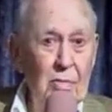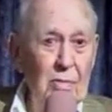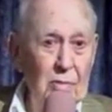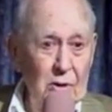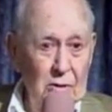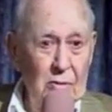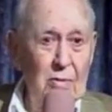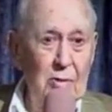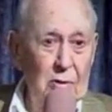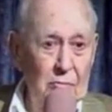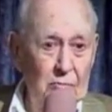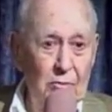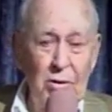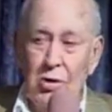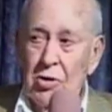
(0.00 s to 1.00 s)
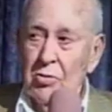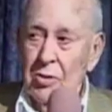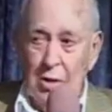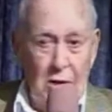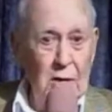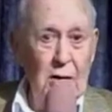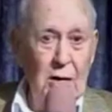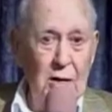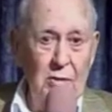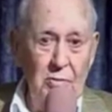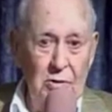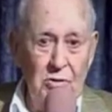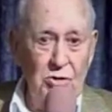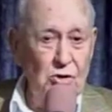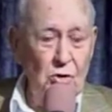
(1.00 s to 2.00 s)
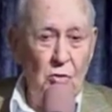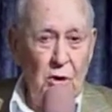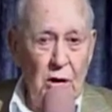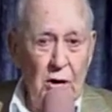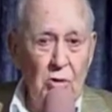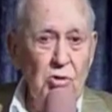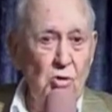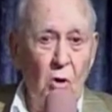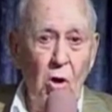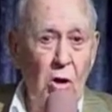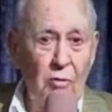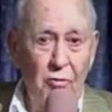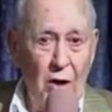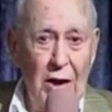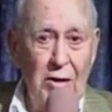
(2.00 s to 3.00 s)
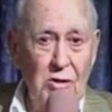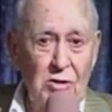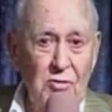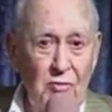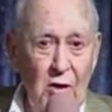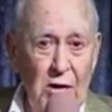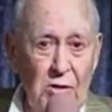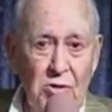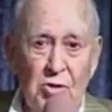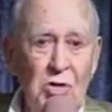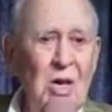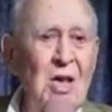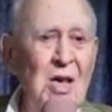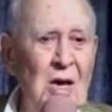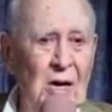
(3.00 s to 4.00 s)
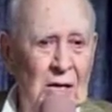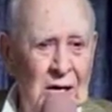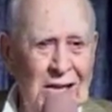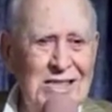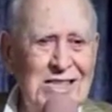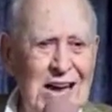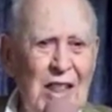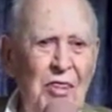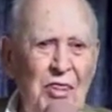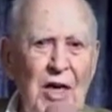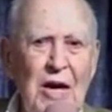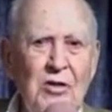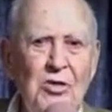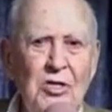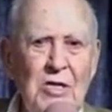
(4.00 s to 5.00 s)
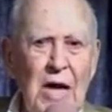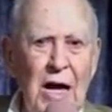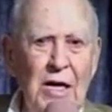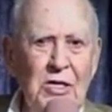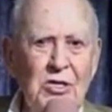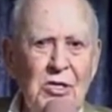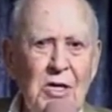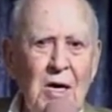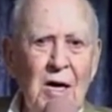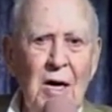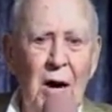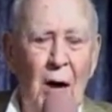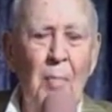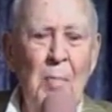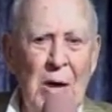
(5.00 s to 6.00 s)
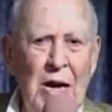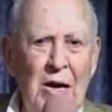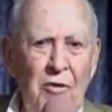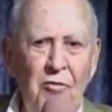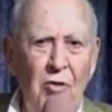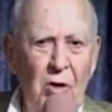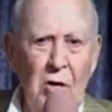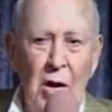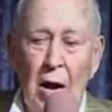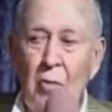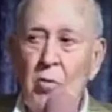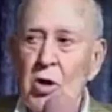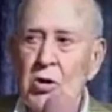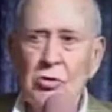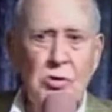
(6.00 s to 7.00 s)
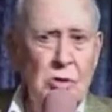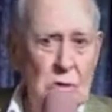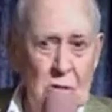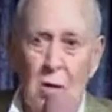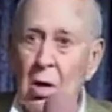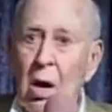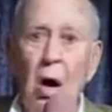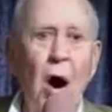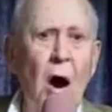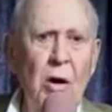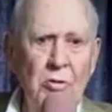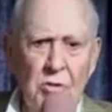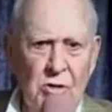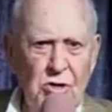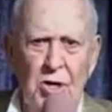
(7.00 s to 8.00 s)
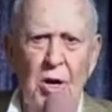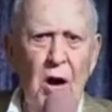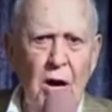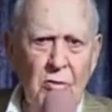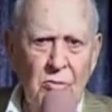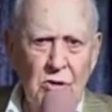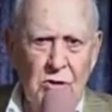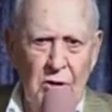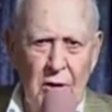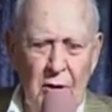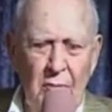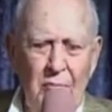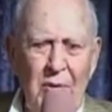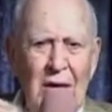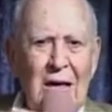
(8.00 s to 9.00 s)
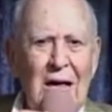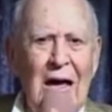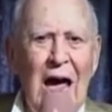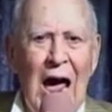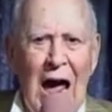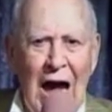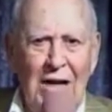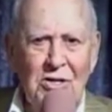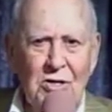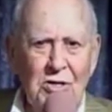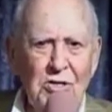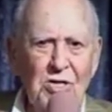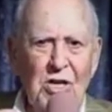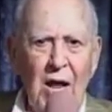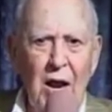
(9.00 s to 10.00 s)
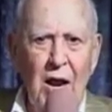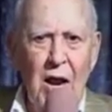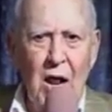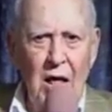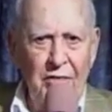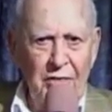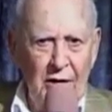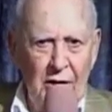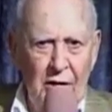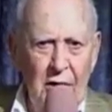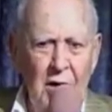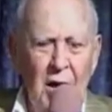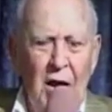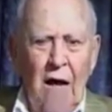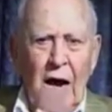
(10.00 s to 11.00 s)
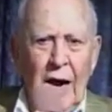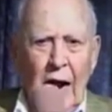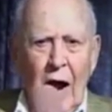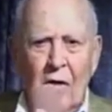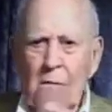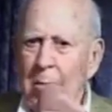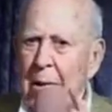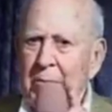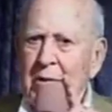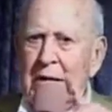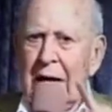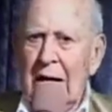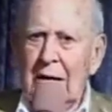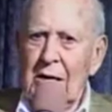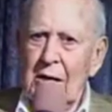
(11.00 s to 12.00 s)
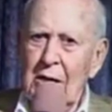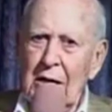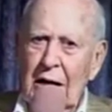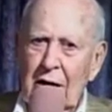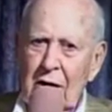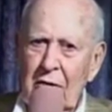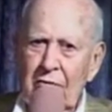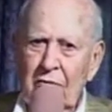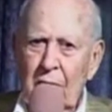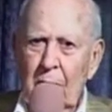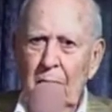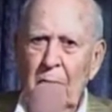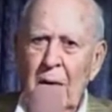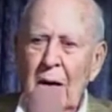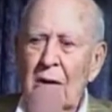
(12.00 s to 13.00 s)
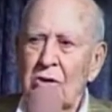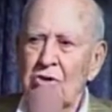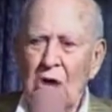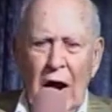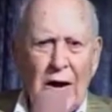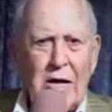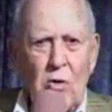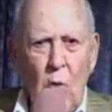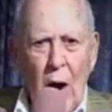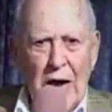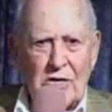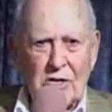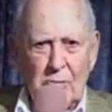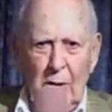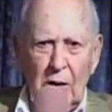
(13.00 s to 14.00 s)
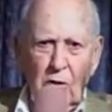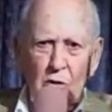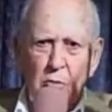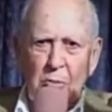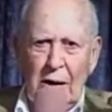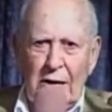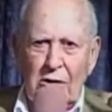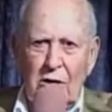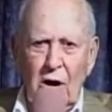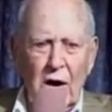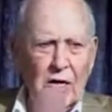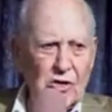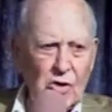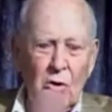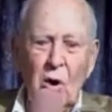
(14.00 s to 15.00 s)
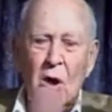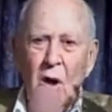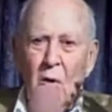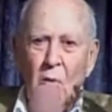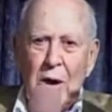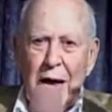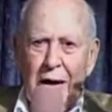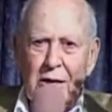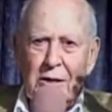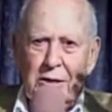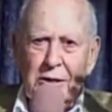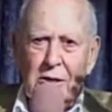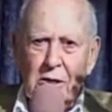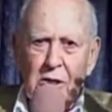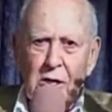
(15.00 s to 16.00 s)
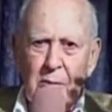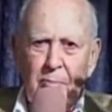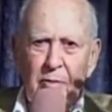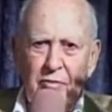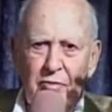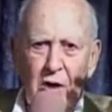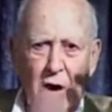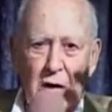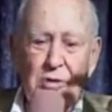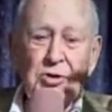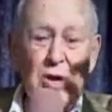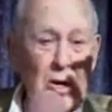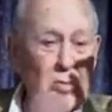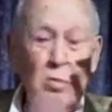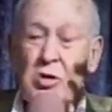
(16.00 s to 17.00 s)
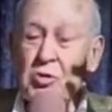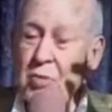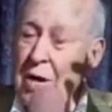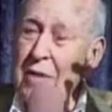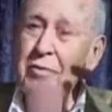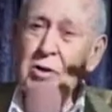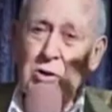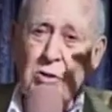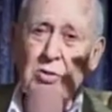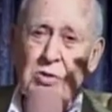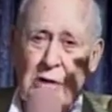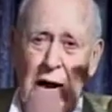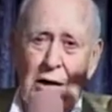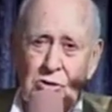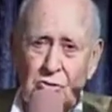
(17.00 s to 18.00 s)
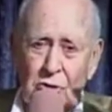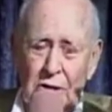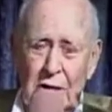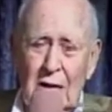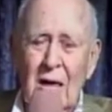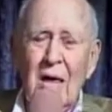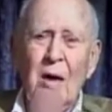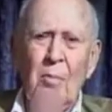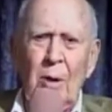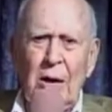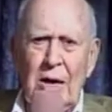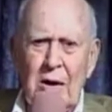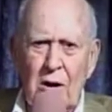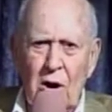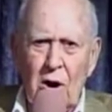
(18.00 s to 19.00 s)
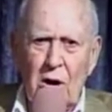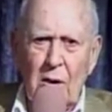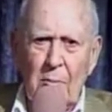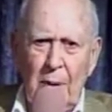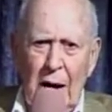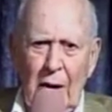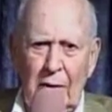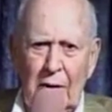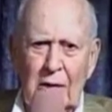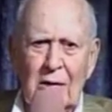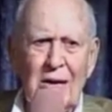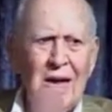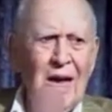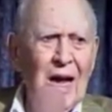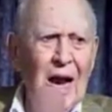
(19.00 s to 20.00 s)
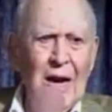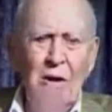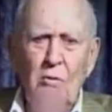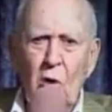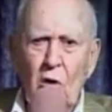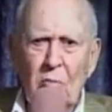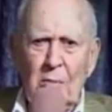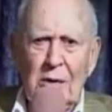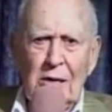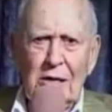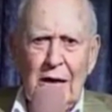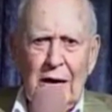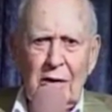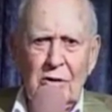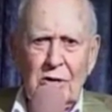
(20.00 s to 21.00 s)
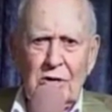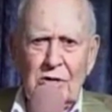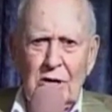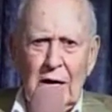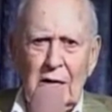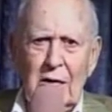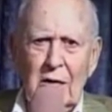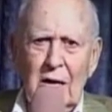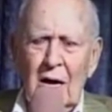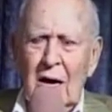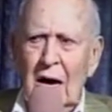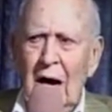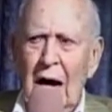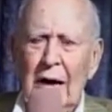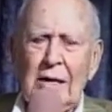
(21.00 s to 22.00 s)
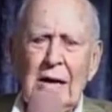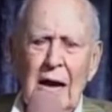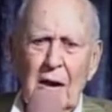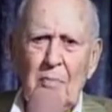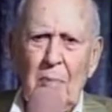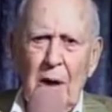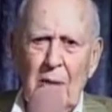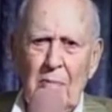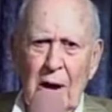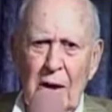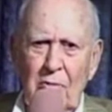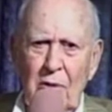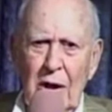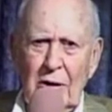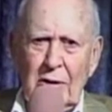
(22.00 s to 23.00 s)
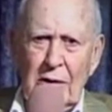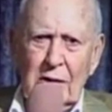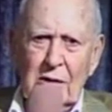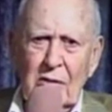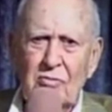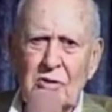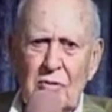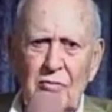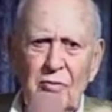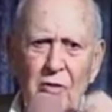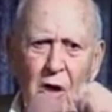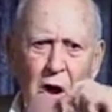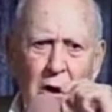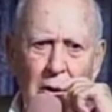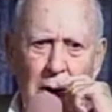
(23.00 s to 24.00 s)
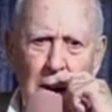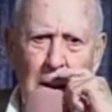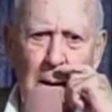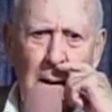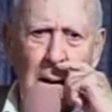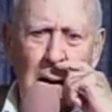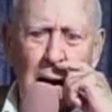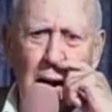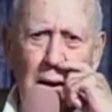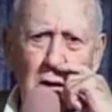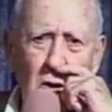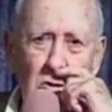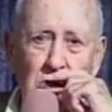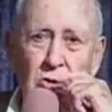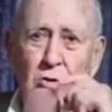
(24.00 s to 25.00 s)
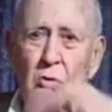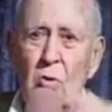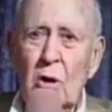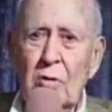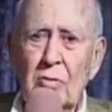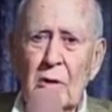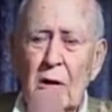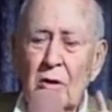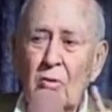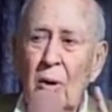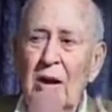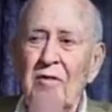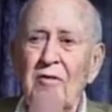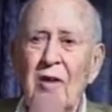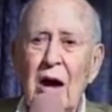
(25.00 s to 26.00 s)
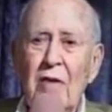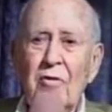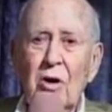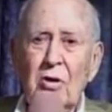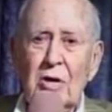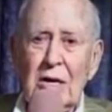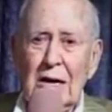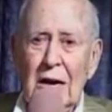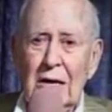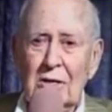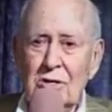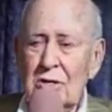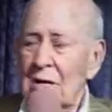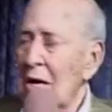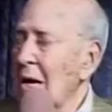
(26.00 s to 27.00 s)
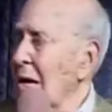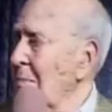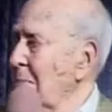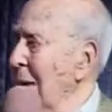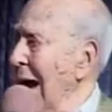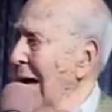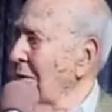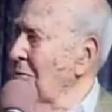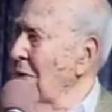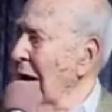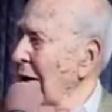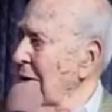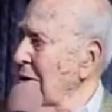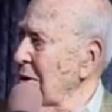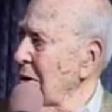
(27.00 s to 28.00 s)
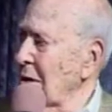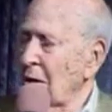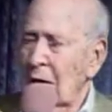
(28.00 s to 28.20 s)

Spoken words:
The studios, all of Ronald's friends, got $10,000 a minute, and we used hundreds and hundreds of them. Actors, nothing. And I remember getting a letter from Johnny Weissmuller, who played Tarzan. We had a little clip of Tarzan, which we never used, actually, but he'd heard about it. And he wrote me a letter and said, I can't pay my rent. He lives in Florida, and he owes $2,500 in back rent.